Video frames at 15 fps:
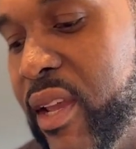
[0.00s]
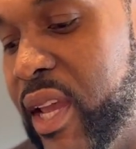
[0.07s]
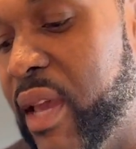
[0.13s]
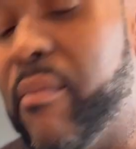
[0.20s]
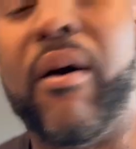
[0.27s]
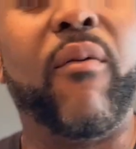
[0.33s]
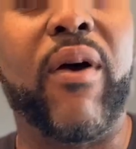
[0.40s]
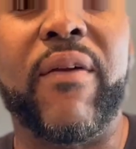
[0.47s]
And
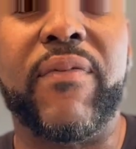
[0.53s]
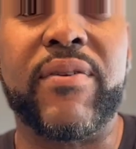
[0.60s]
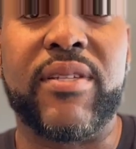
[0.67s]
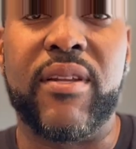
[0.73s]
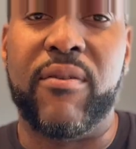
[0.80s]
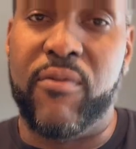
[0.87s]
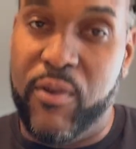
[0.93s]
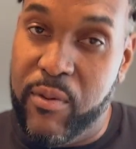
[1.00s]
my wife is in
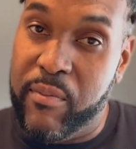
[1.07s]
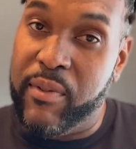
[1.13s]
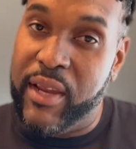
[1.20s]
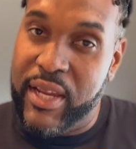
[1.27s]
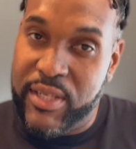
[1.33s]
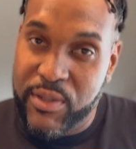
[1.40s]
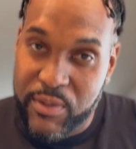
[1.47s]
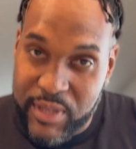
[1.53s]
the room.
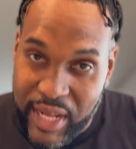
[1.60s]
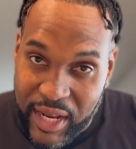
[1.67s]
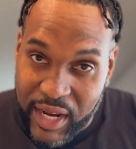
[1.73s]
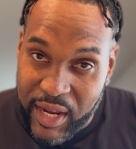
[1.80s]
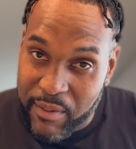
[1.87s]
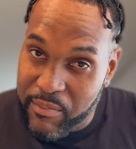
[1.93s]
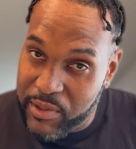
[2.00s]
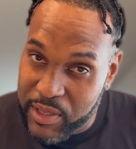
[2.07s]
Guess who's gotta
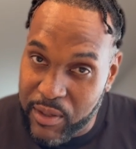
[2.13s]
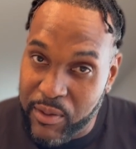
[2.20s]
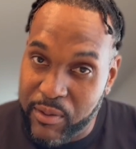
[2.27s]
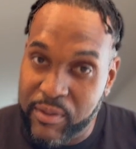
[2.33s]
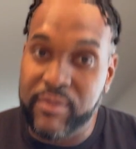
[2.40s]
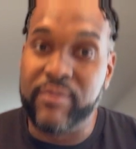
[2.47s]
come too?